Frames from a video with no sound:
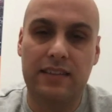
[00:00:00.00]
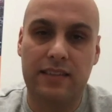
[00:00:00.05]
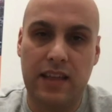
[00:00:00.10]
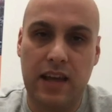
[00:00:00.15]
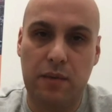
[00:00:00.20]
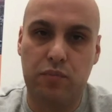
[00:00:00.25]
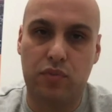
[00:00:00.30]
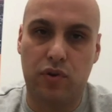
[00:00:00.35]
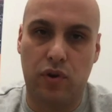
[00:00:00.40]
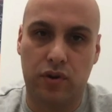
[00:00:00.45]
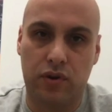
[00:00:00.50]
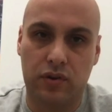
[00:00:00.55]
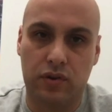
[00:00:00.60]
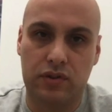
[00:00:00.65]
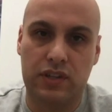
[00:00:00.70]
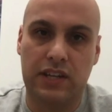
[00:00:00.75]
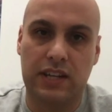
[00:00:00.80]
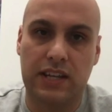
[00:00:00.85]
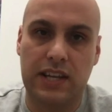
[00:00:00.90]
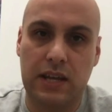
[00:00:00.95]
their
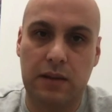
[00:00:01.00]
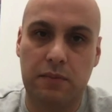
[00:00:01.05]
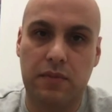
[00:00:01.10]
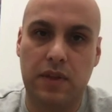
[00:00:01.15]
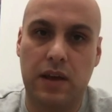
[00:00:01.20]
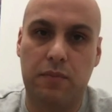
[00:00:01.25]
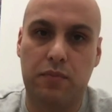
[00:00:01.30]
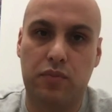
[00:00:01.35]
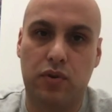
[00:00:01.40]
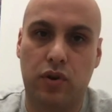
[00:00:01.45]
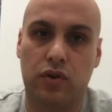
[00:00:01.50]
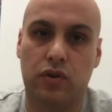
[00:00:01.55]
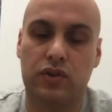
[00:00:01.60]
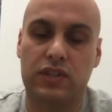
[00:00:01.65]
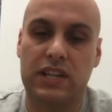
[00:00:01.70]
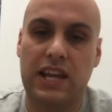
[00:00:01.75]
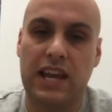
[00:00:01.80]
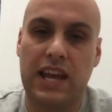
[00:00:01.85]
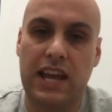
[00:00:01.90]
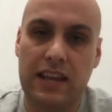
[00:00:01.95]
product and keep their
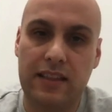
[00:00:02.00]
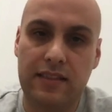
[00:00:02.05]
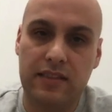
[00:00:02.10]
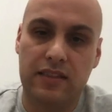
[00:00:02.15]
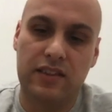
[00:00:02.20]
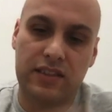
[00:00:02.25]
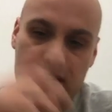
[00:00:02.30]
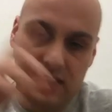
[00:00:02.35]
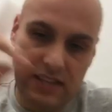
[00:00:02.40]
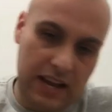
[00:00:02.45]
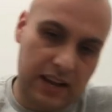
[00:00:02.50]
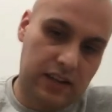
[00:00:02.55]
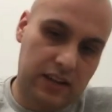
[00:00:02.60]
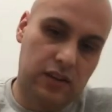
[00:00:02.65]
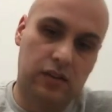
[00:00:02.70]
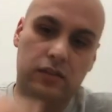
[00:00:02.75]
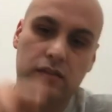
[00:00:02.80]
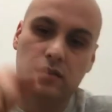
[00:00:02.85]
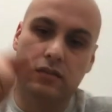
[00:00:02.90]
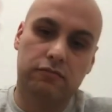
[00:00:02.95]
product in the
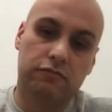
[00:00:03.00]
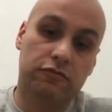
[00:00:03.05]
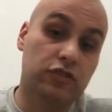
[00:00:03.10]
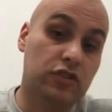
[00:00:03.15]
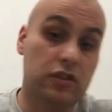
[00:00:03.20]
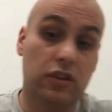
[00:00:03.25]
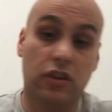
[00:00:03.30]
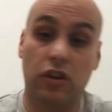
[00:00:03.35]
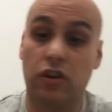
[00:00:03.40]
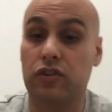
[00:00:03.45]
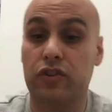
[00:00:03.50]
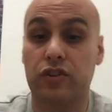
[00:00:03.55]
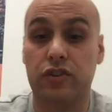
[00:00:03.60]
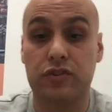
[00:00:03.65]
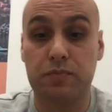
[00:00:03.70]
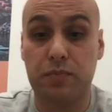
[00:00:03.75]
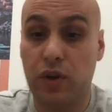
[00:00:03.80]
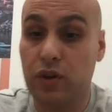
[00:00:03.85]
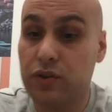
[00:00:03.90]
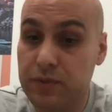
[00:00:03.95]
cycle for as long as
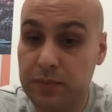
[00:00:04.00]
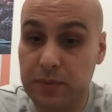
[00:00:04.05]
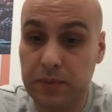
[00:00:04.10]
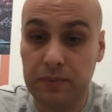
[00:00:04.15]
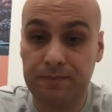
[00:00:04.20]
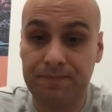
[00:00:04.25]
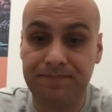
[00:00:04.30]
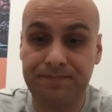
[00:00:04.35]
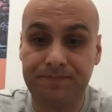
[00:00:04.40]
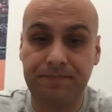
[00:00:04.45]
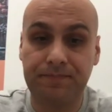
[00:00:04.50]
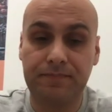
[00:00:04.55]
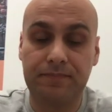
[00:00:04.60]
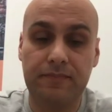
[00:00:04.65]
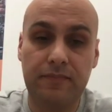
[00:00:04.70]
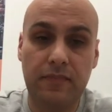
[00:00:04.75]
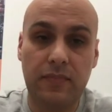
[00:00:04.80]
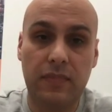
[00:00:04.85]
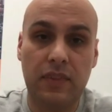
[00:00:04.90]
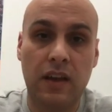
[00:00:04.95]
possible.
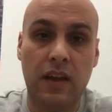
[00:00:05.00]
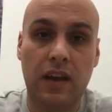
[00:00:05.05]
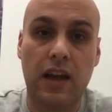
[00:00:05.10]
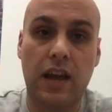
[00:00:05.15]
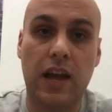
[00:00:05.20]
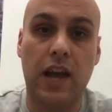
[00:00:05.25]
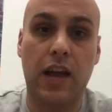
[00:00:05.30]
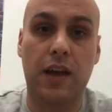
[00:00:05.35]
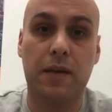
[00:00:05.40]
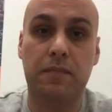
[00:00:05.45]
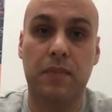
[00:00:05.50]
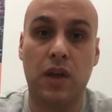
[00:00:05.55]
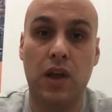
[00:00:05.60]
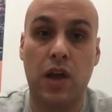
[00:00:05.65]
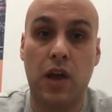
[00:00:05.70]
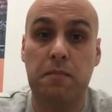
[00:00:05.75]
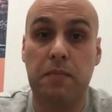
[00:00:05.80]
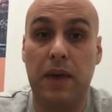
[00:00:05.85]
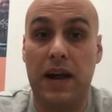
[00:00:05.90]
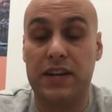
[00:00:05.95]

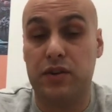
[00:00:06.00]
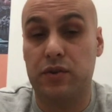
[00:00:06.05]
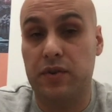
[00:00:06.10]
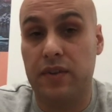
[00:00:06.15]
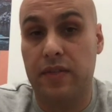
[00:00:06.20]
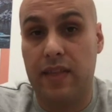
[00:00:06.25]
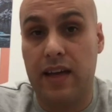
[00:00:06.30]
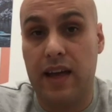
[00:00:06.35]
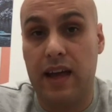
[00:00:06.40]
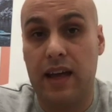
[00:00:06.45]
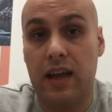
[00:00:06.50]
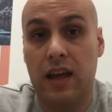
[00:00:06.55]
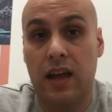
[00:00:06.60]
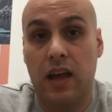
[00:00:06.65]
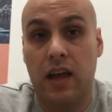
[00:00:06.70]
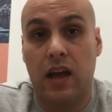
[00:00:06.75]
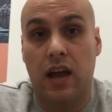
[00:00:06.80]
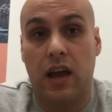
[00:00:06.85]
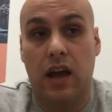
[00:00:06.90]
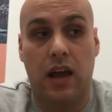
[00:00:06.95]
By doing that,
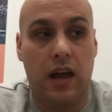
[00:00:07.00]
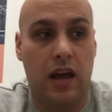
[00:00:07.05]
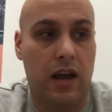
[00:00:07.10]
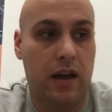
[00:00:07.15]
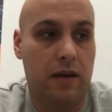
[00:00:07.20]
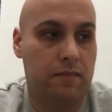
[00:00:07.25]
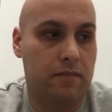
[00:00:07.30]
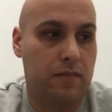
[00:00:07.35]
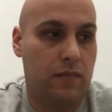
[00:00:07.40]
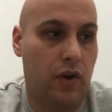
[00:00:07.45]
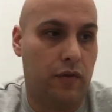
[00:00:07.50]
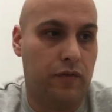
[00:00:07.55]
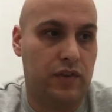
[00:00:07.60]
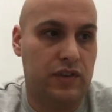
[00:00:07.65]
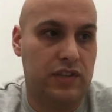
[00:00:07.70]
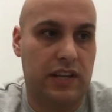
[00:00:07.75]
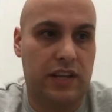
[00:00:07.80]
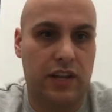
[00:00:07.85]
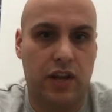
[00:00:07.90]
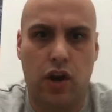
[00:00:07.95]

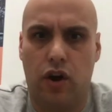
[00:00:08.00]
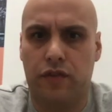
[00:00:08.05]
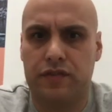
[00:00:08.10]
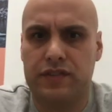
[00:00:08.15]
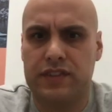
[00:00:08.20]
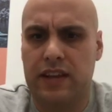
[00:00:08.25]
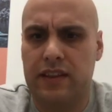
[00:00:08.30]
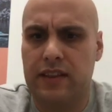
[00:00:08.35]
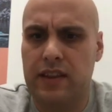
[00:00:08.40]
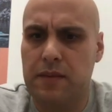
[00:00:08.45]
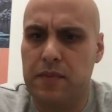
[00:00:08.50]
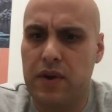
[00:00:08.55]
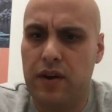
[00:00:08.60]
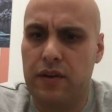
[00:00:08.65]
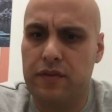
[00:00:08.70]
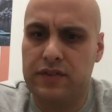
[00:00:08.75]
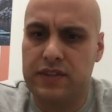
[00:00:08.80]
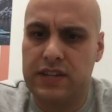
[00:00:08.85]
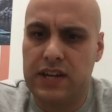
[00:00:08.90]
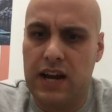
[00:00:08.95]
obviously you're offsetting the amount
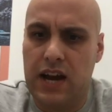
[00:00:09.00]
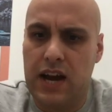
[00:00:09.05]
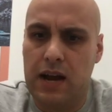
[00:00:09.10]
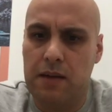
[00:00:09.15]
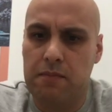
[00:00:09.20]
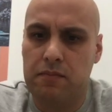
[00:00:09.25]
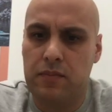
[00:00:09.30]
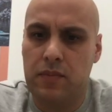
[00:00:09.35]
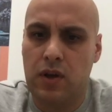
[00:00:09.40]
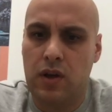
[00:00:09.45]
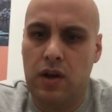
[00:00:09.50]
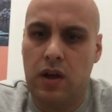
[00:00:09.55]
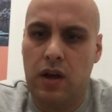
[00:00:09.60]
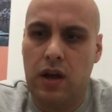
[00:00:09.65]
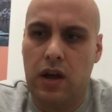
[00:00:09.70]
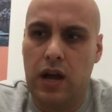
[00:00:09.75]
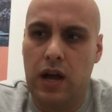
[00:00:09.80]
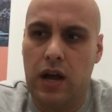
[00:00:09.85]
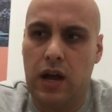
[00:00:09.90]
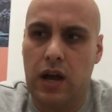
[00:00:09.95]
of time
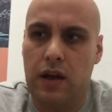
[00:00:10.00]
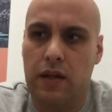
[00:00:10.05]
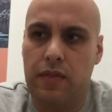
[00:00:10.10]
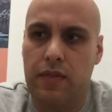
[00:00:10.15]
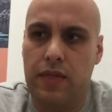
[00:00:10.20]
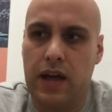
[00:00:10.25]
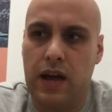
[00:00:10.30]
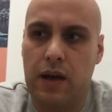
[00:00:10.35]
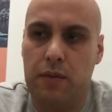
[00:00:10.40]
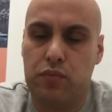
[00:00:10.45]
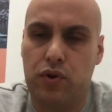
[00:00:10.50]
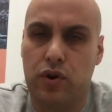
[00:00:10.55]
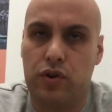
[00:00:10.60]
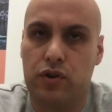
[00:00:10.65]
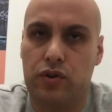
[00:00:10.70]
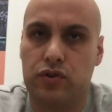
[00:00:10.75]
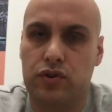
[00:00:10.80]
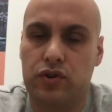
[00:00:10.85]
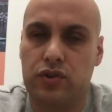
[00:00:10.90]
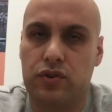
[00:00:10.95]
that a
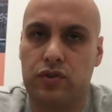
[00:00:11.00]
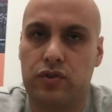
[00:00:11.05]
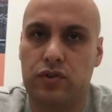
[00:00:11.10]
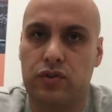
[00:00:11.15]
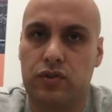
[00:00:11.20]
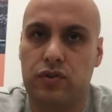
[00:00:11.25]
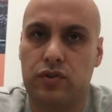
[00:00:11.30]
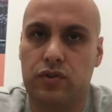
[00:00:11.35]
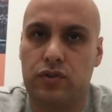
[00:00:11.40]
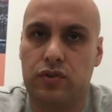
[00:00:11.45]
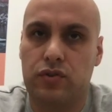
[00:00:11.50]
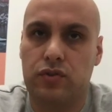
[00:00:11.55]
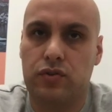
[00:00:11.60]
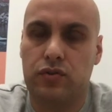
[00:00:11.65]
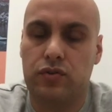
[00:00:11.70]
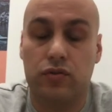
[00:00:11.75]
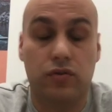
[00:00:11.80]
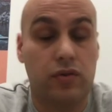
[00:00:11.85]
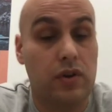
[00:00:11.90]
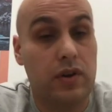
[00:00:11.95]
product
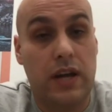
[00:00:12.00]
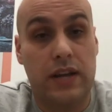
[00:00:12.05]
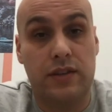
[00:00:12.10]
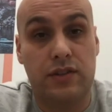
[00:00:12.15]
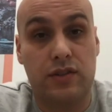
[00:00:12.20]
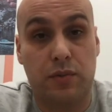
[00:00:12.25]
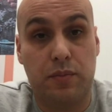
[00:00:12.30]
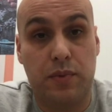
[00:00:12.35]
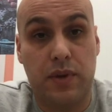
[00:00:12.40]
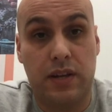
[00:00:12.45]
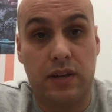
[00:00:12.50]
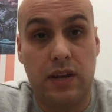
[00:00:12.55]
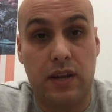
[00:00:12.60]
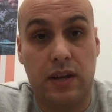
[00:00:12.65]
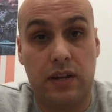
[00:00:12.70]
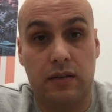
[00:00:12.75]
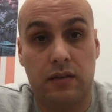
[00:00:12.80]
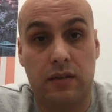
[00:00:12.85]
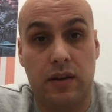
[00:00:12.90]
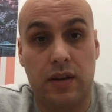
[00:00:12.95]
ends up
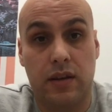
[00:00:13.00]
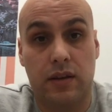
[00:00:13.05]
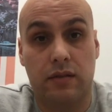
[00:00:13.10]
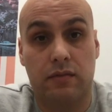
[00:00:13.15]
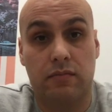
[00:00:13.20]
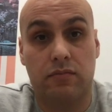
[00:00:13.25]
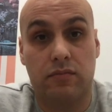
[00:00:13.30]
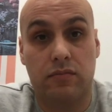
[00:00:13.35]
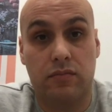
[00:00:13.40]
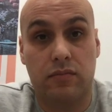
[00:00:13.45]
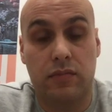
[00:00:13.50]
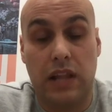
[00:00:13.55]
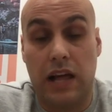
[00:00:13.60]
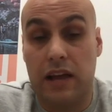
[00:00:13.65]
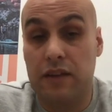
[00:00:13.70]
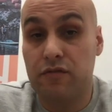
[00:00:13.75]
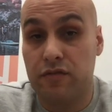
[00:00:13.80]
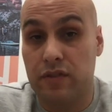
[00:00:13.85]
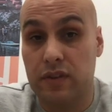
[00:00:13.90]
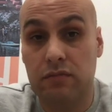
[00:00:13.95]
in
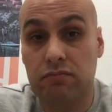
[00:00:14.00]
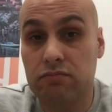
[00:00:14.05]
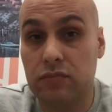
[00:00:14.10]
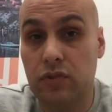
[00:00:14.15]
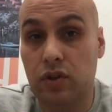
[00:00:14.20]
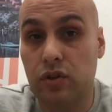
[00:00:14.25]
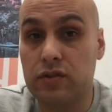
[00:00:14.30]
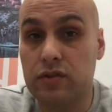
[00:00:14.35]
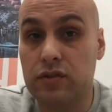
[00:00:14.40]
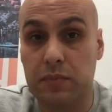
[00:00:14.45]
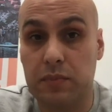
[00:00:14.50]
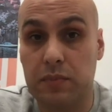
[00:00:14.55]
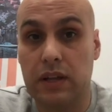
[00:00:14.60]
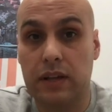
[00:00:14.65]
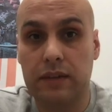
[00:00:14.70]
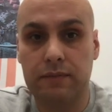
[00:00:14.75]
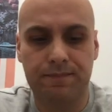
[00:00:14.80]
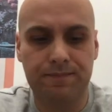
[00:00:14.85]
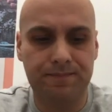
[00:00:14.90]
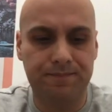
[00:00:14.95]
landfill ultimately.